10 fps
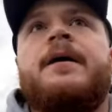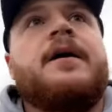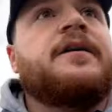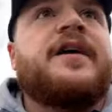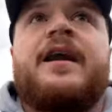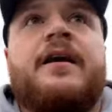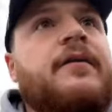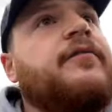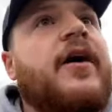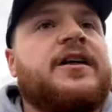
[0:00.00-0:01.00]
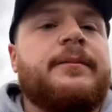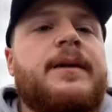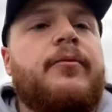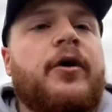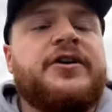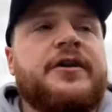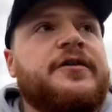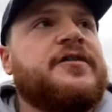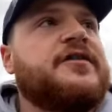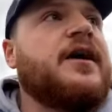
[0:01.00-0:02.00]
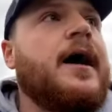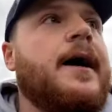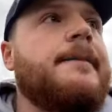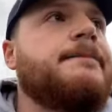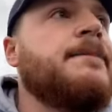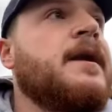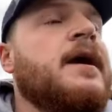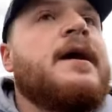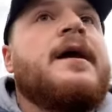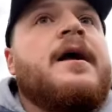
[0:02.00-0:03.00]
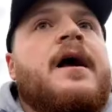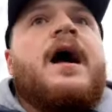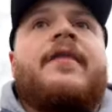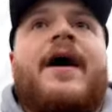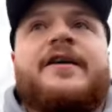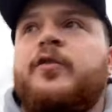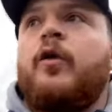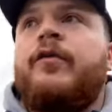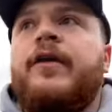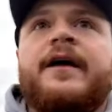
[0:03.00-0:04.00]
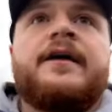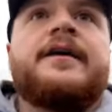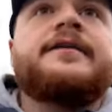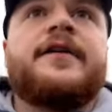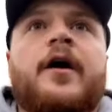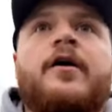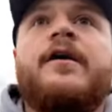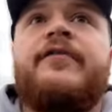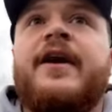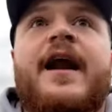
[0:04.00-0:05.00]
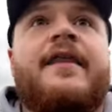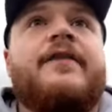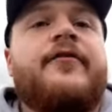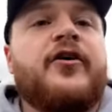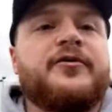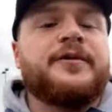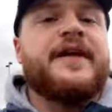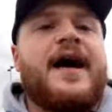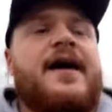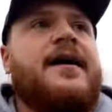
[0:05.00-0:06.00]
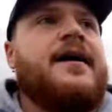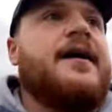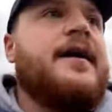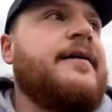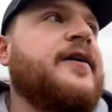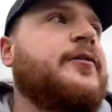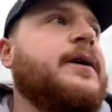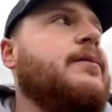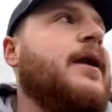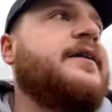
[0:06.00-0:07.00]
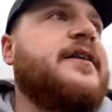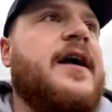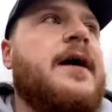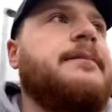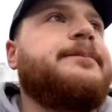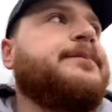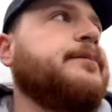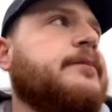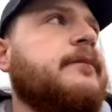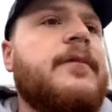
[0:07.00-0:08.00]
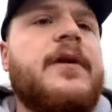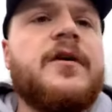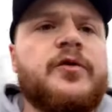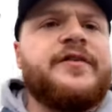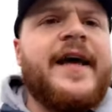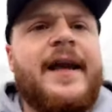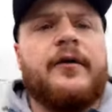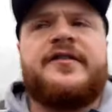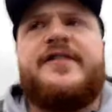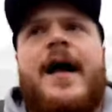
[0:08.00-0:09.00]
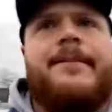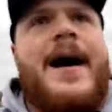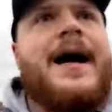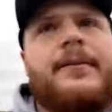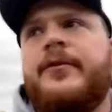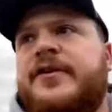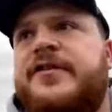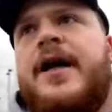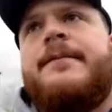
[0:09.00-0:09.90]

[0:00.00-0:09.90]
selling fresh meat produce and that sort of thing. So if you need anything for Christmas Day, this will be the place to come. Just take a little step back and we'll just